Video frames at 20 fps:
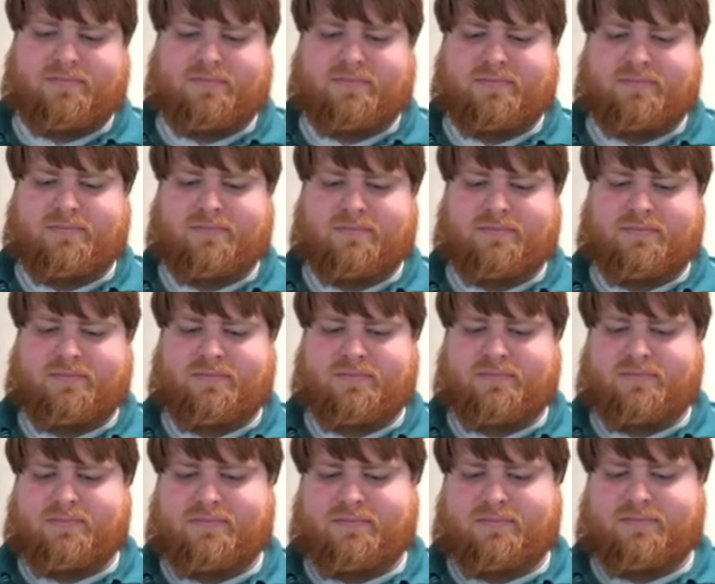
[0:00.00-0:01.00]

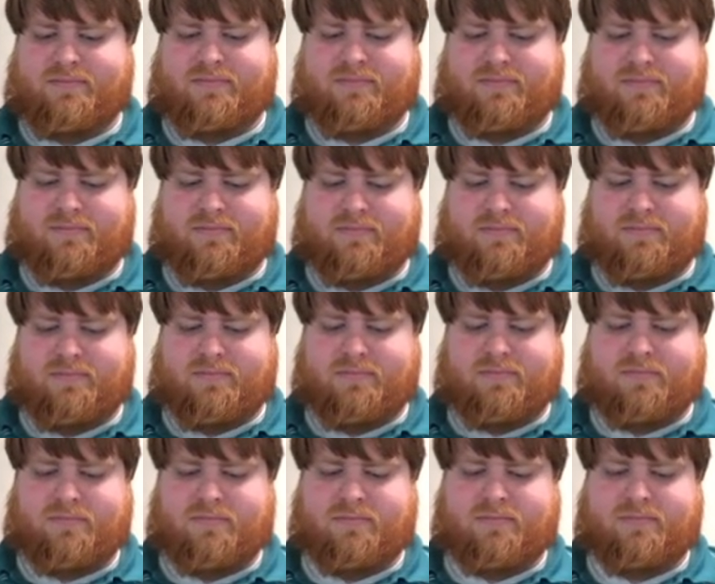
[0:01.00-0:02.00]

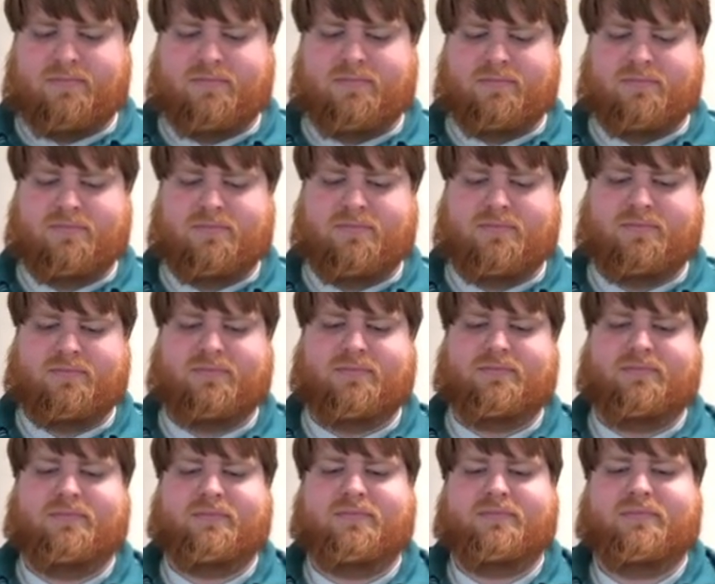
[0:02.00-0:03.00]

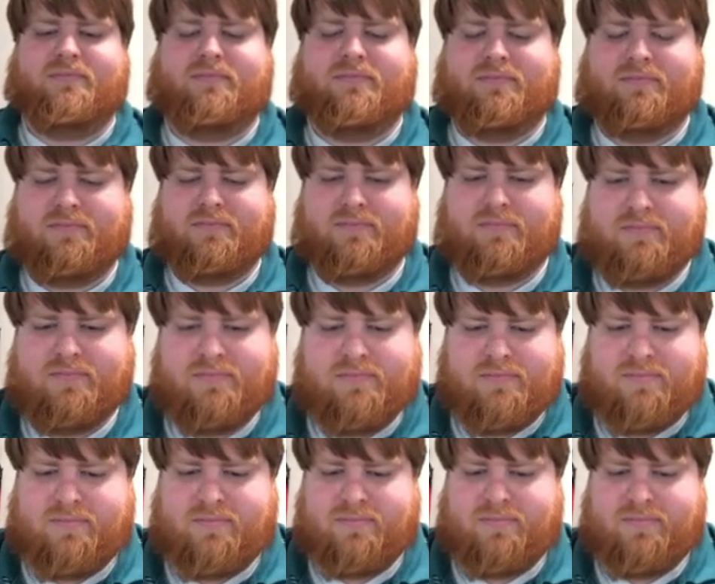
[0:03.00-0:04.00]

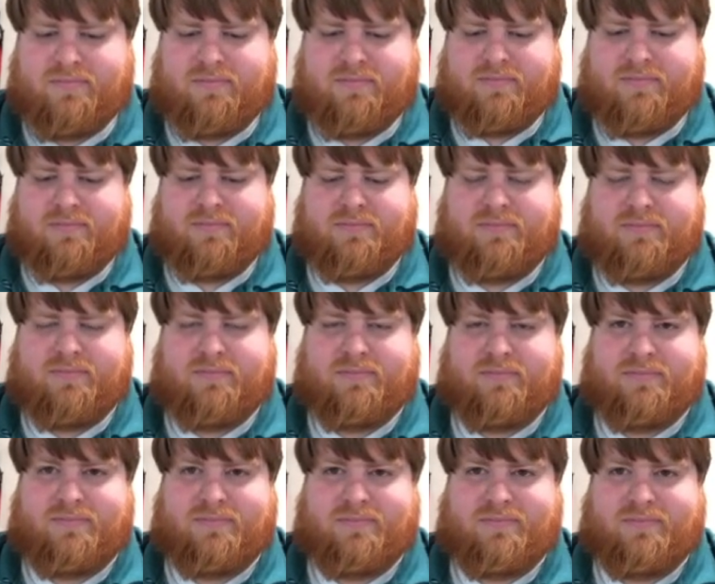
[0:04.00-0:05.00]

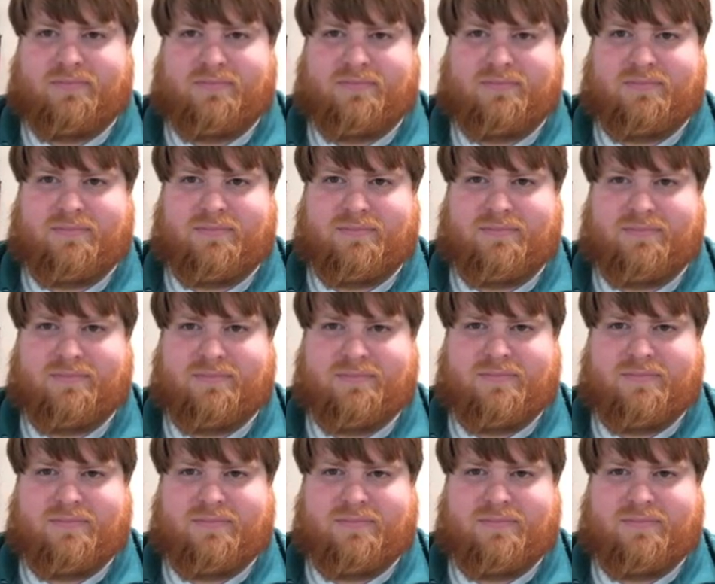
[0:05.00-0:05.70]
(silent)